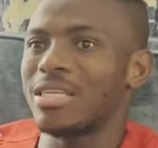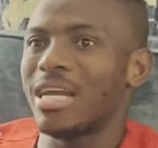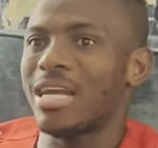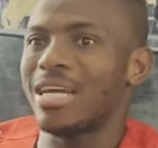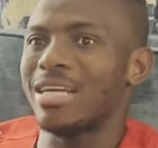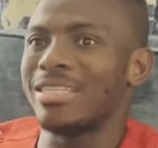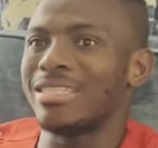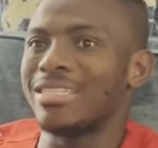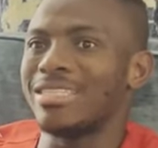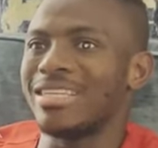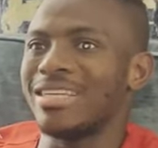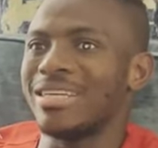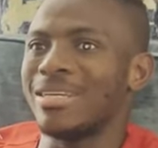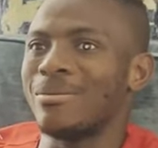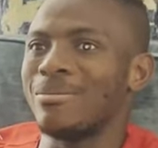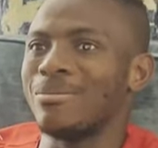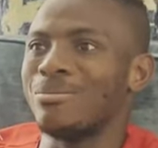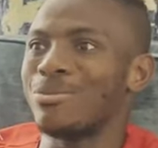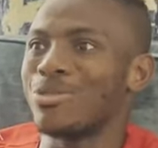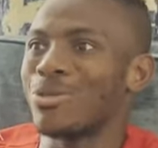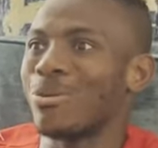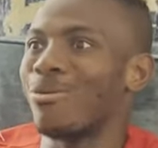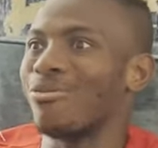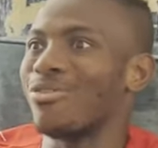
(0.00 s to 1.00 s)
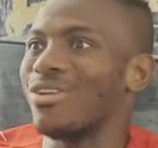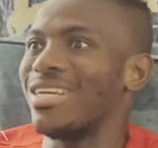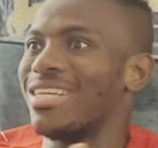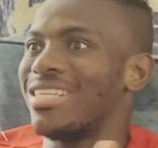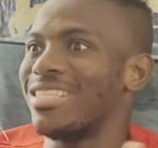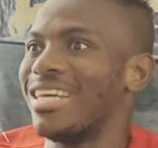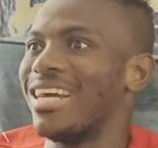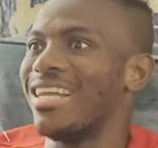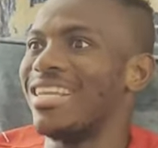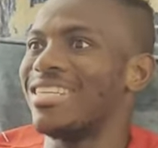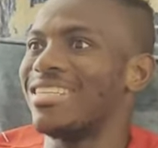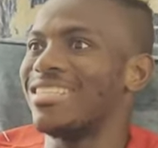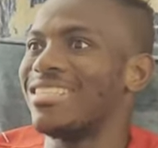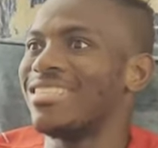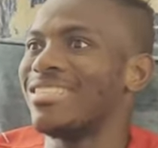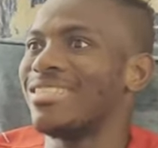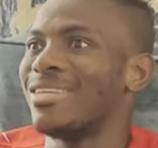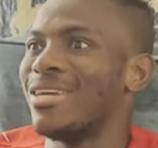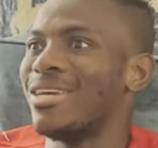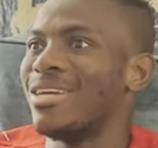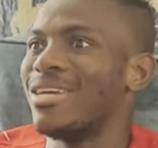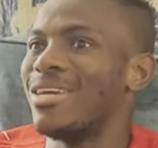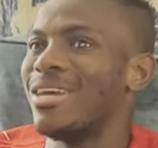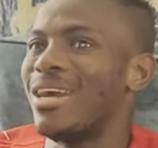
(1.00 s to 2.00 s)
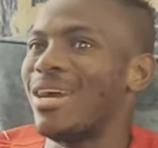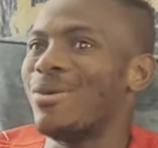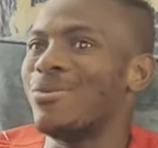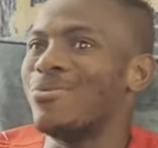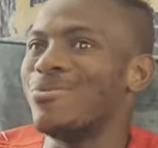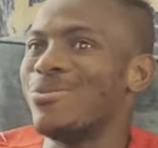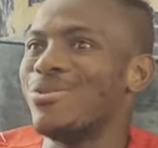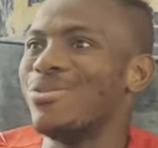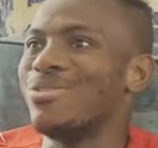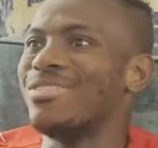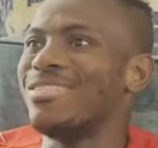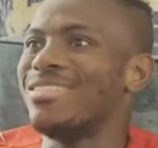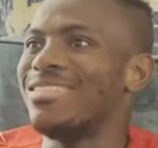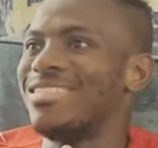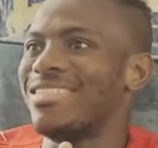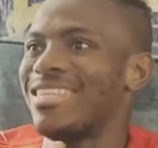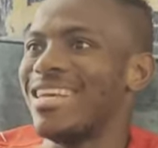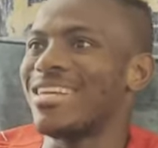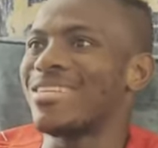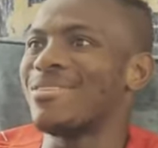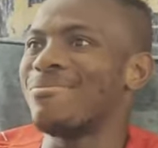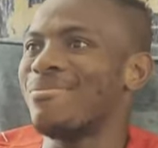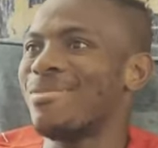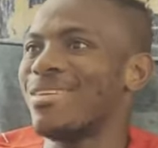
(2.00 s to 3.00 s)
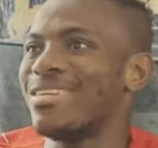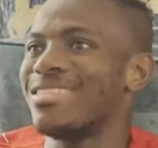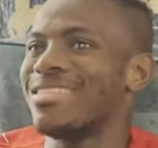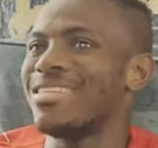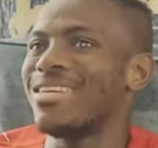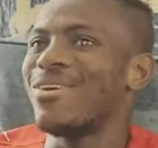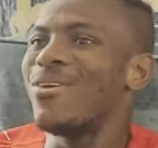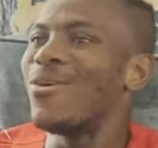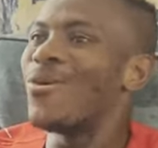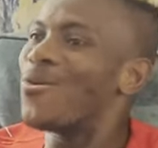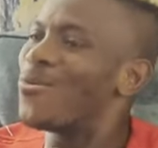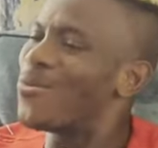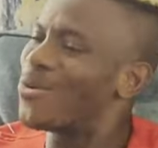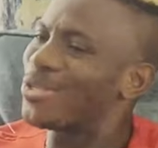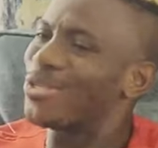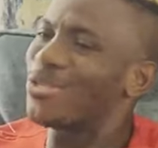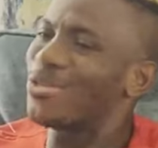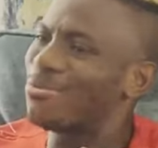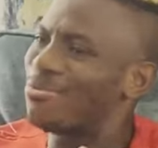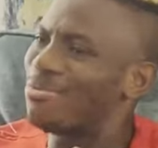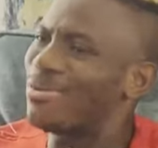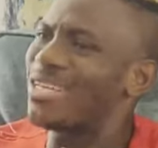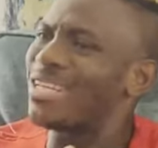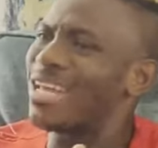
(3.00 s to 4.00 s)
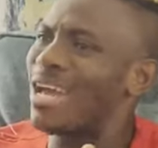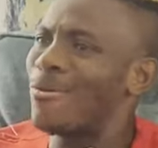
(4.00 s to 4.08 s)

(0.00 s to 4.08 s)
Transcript: And some of the Italians would text me and say, oh, what you mean?